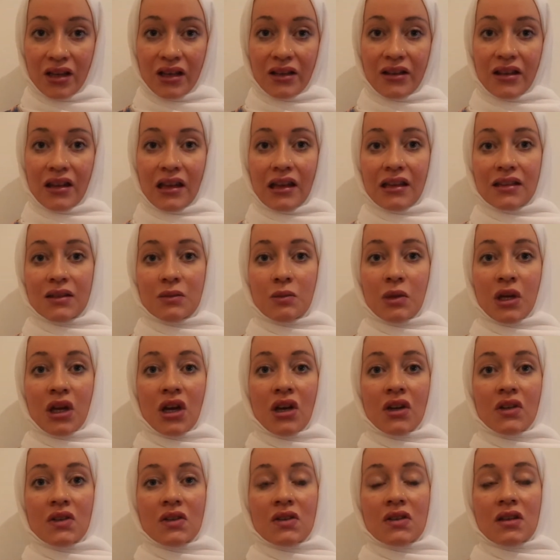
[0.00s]
things,
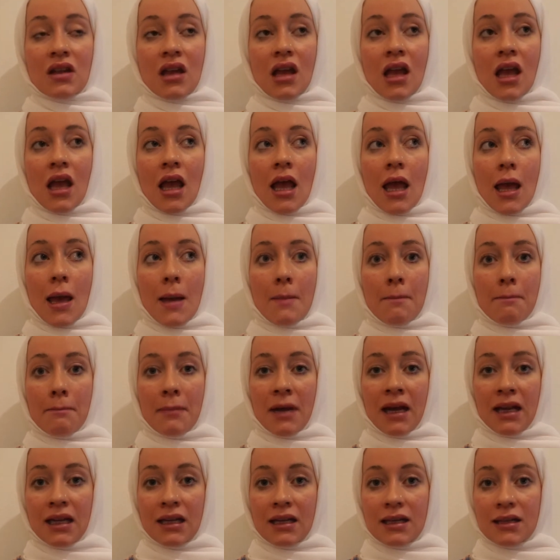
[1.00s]
because
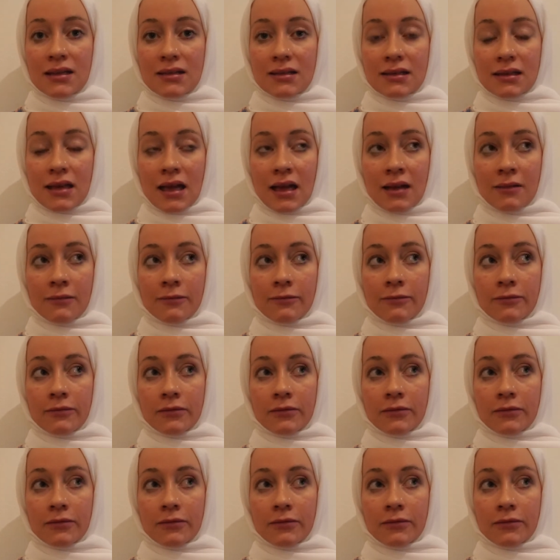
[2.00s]
money itself,